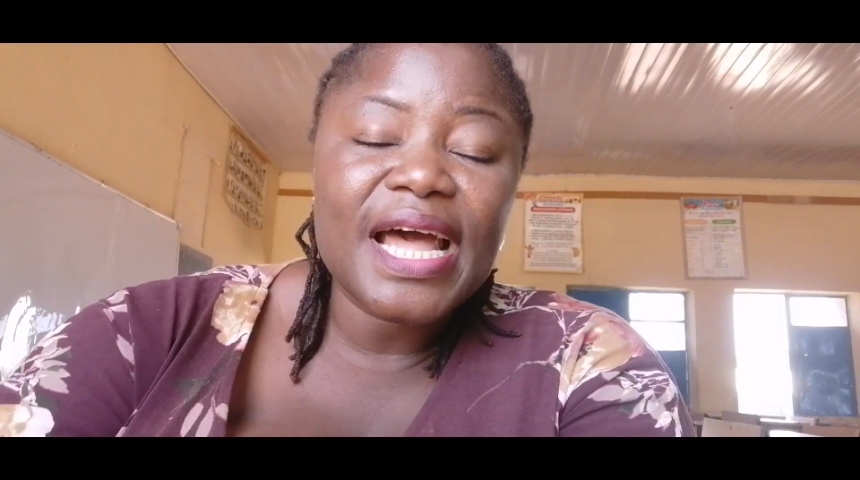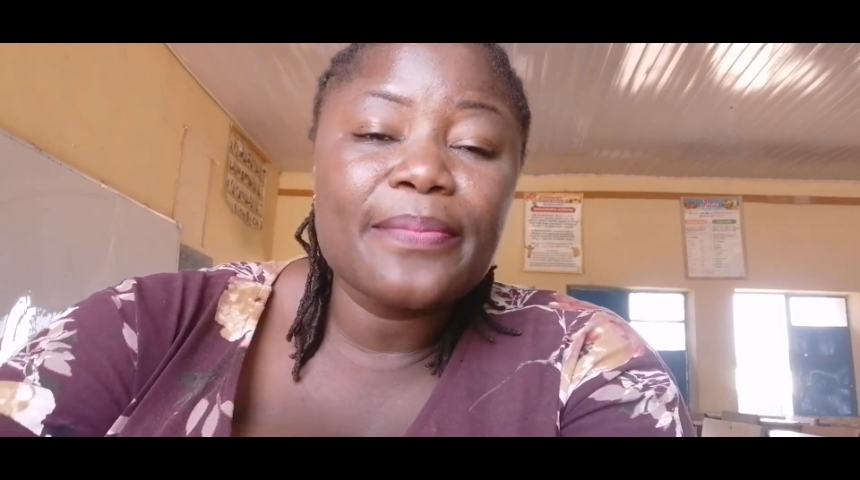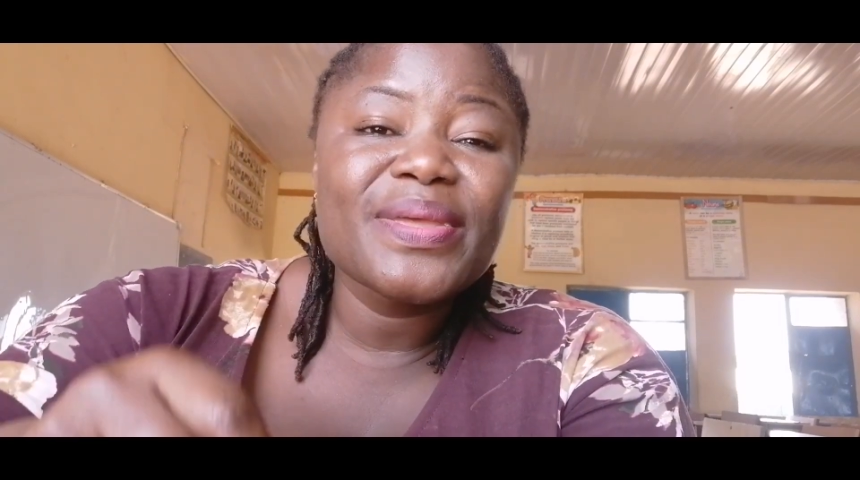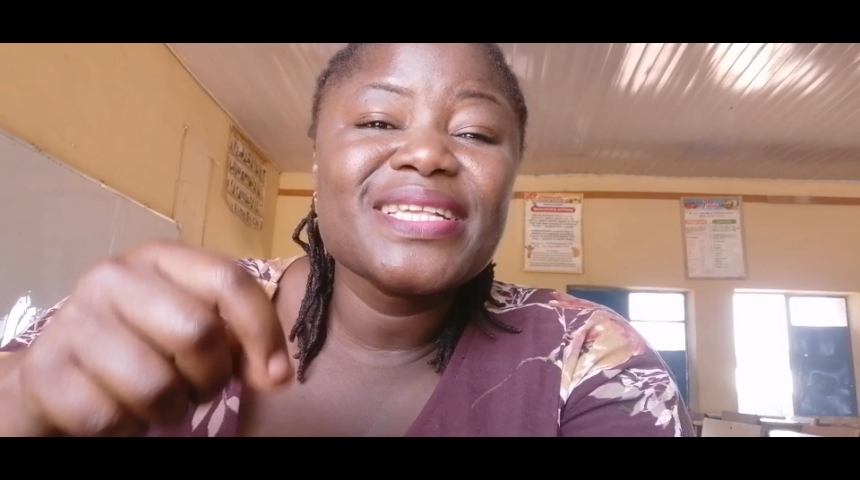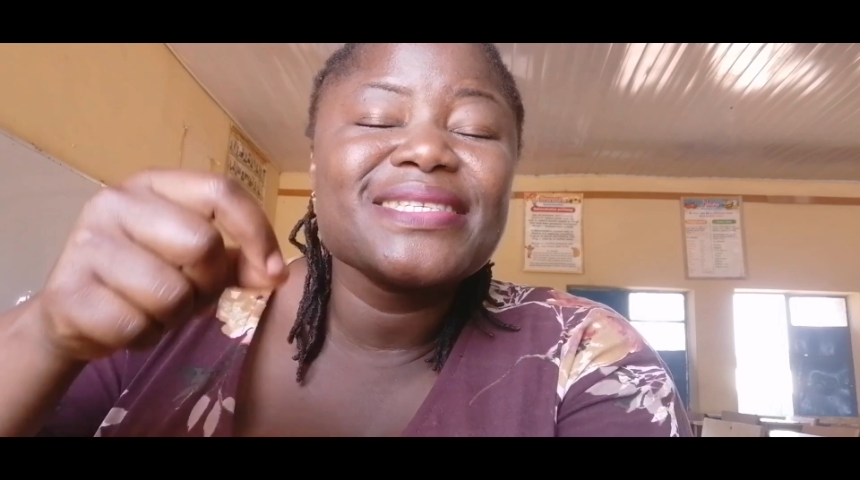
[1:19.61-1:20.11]
are
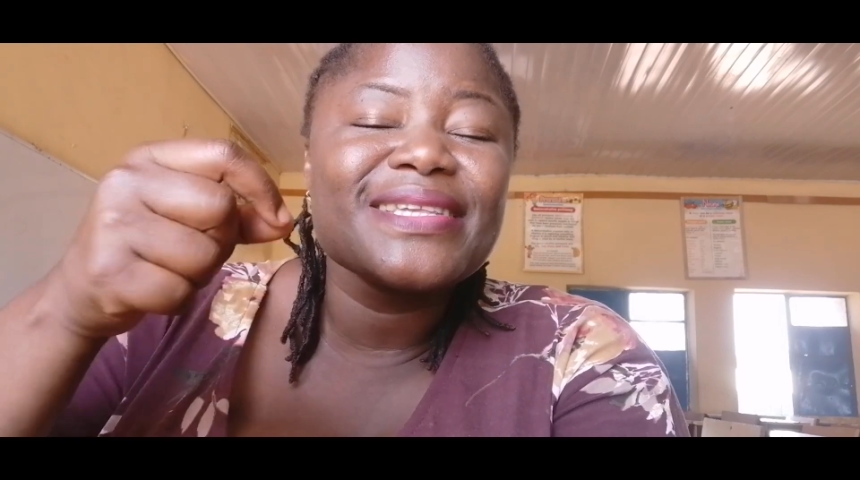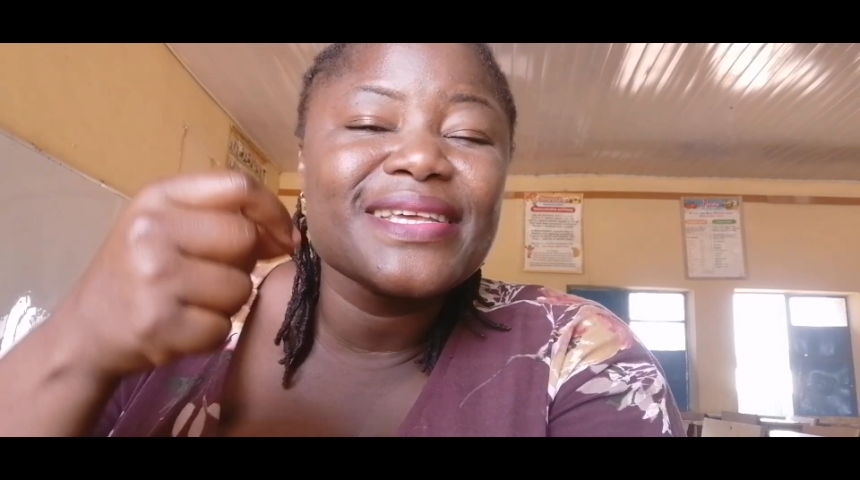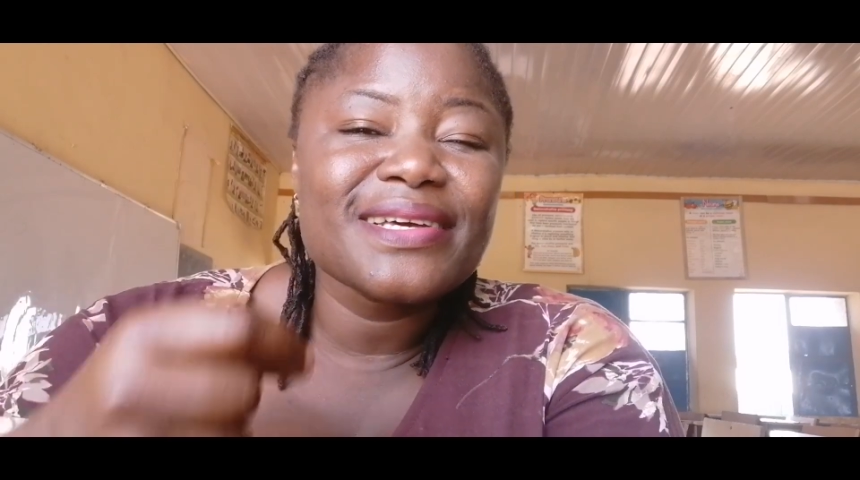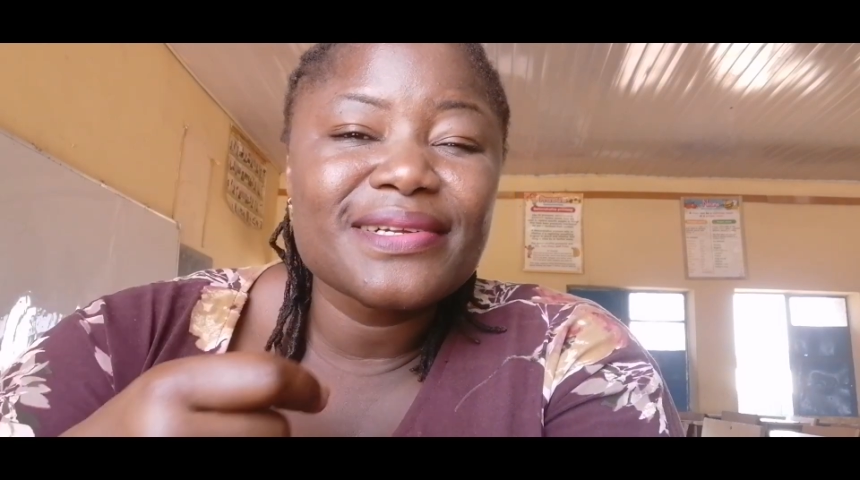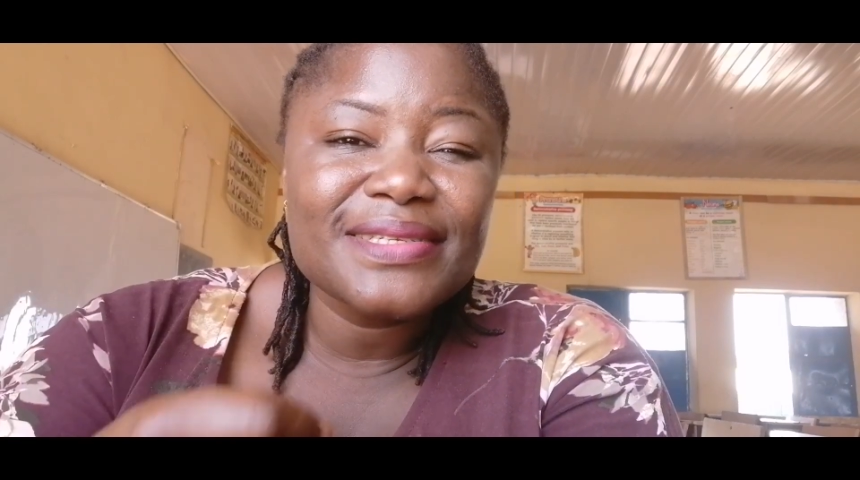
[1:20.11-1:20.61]
being
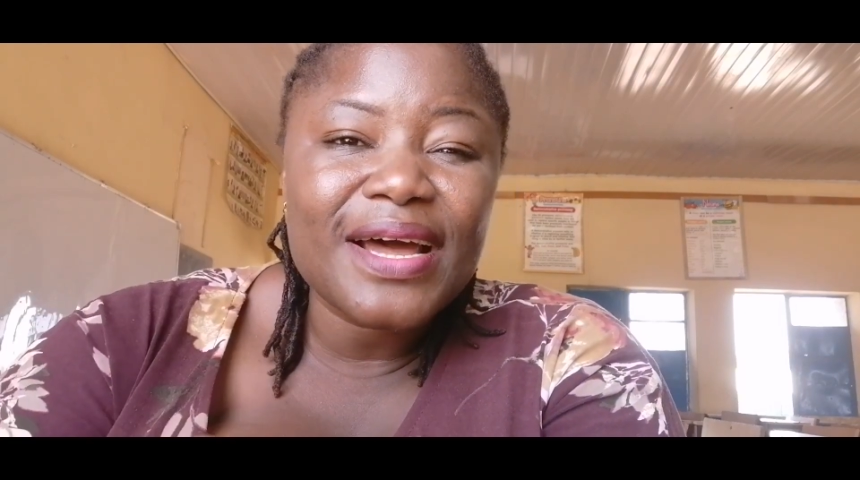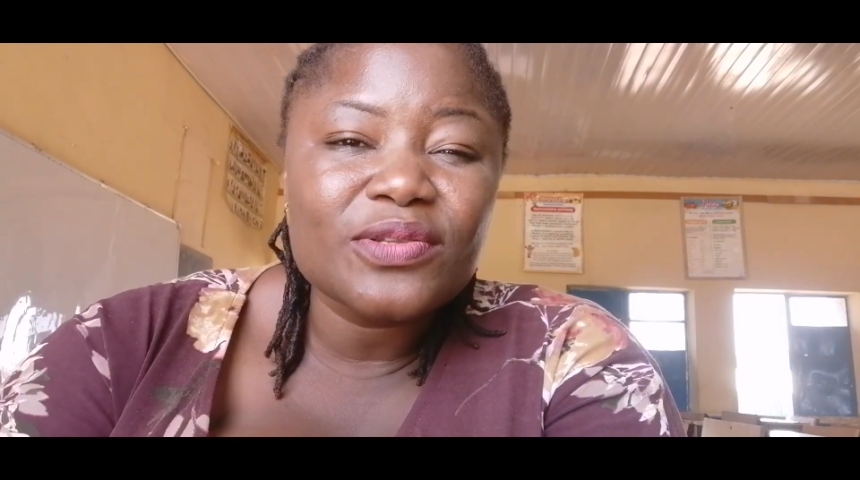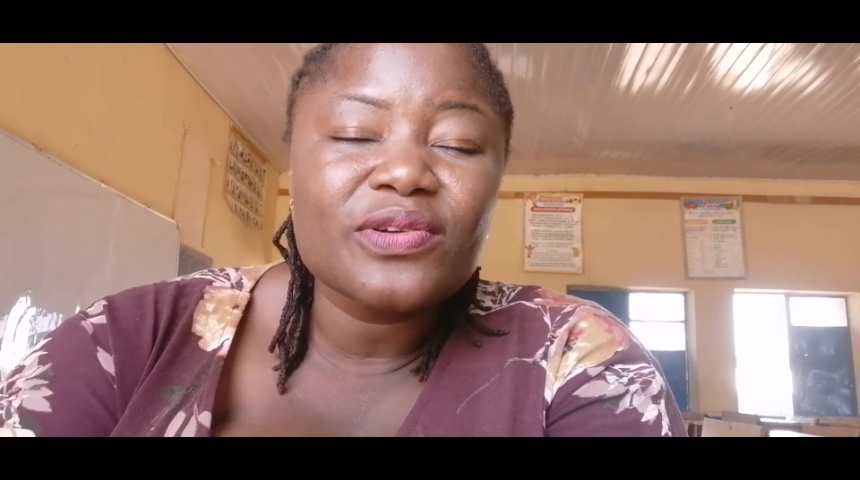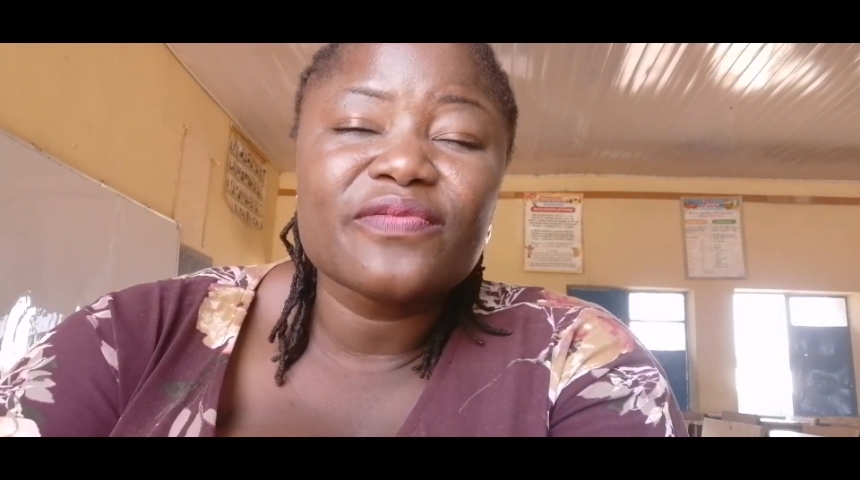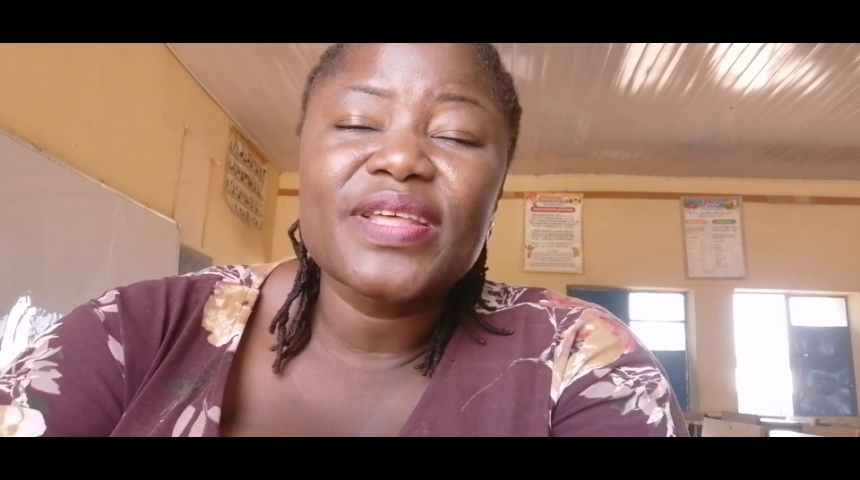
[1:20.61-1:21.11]
singled
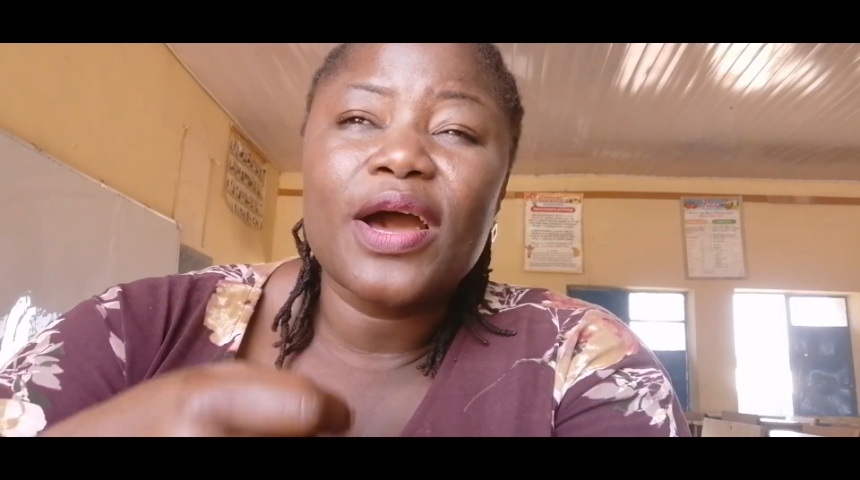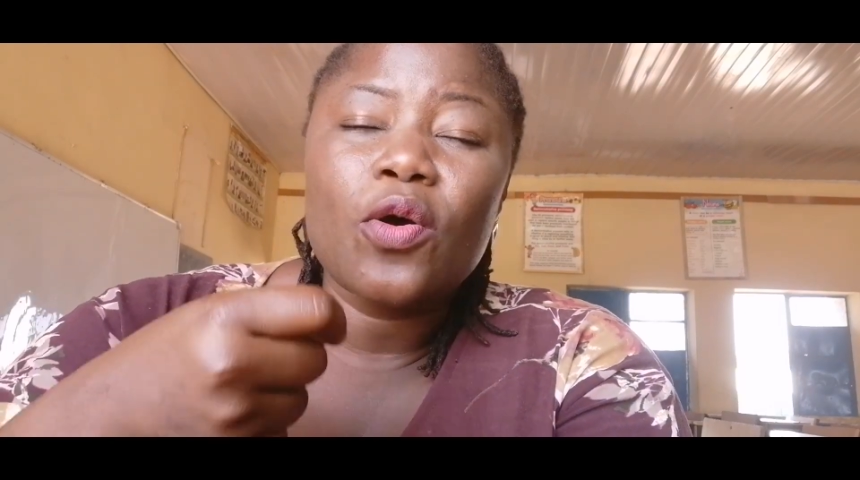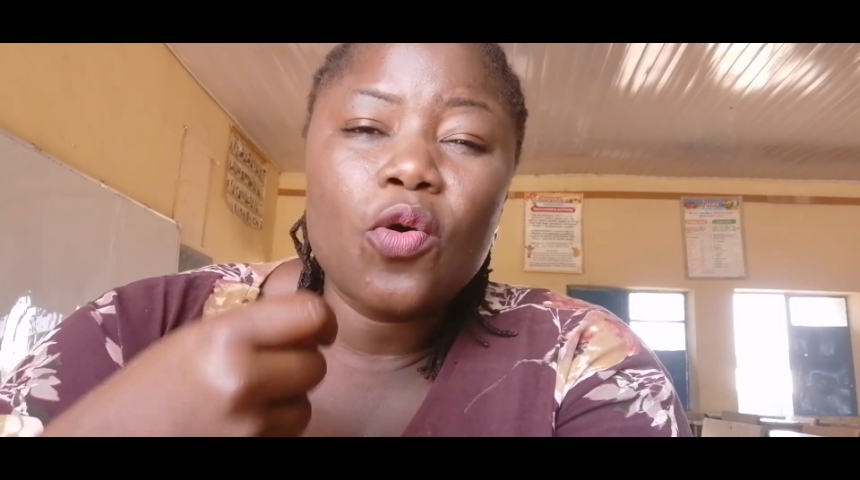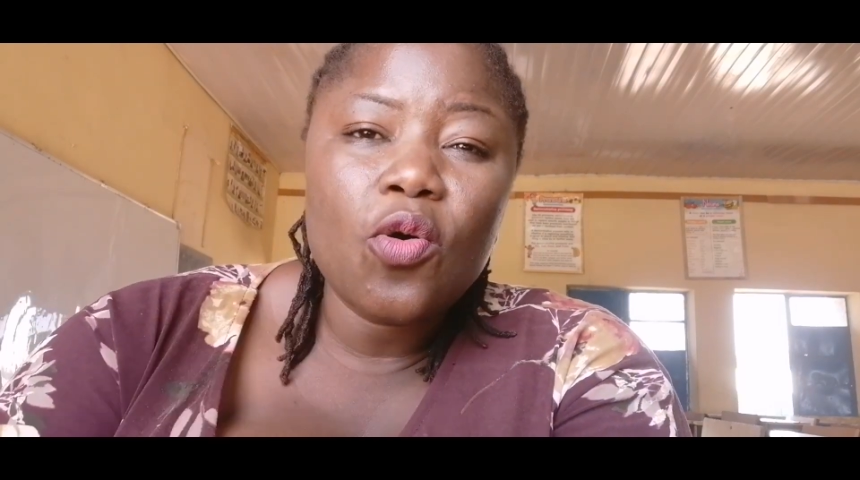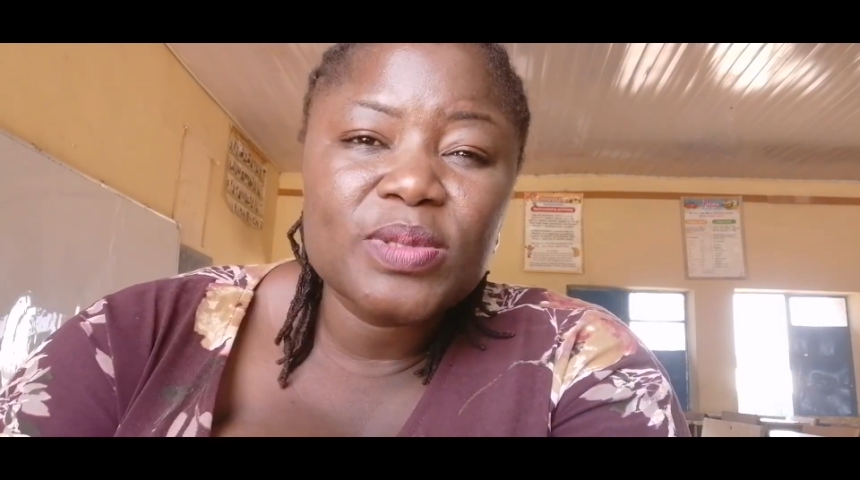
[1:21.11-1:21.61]
out of their
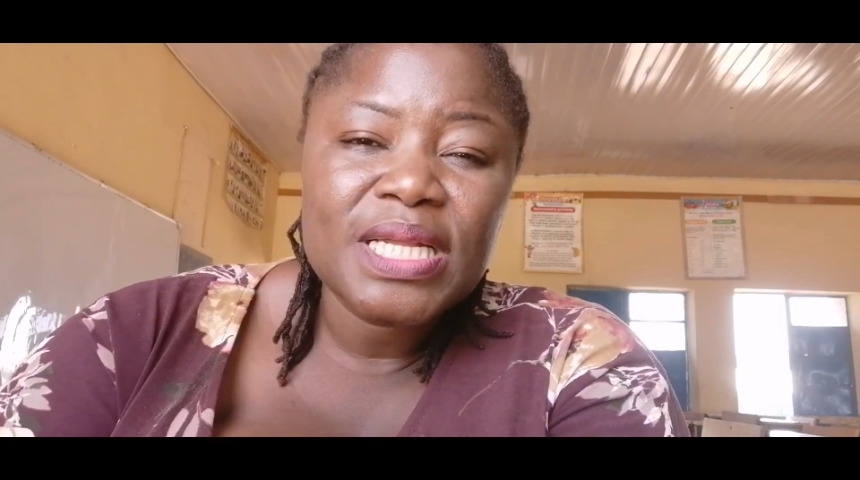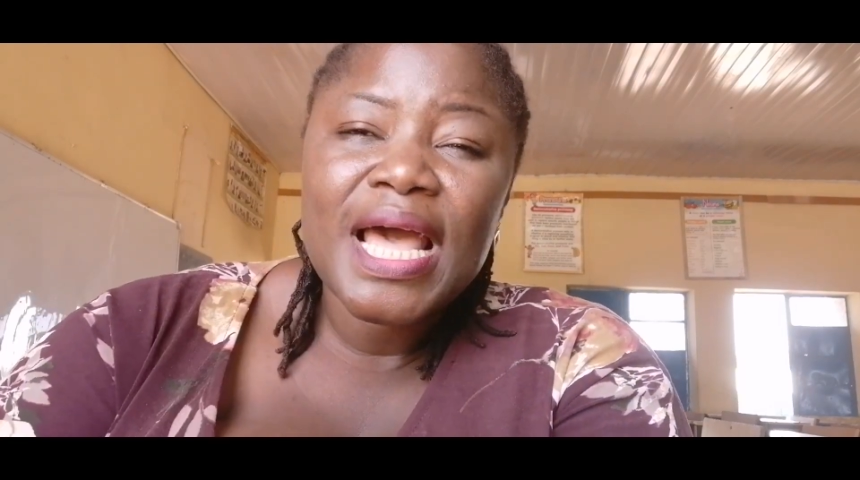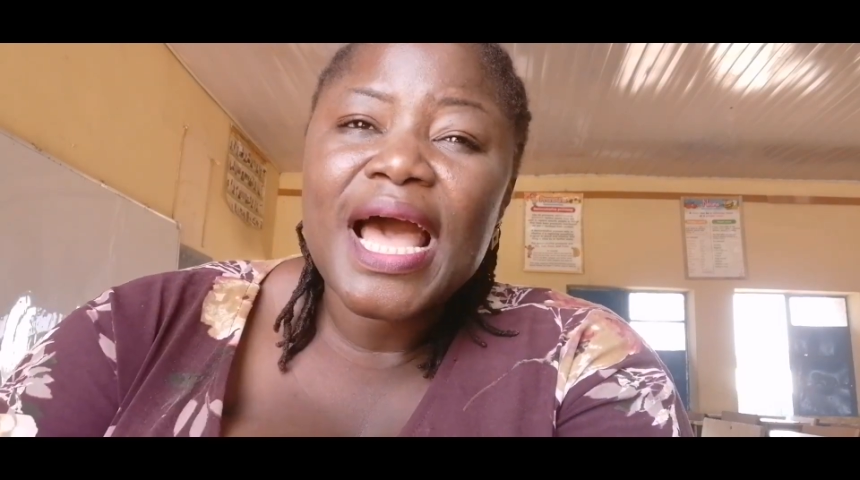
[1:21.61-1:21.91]
homes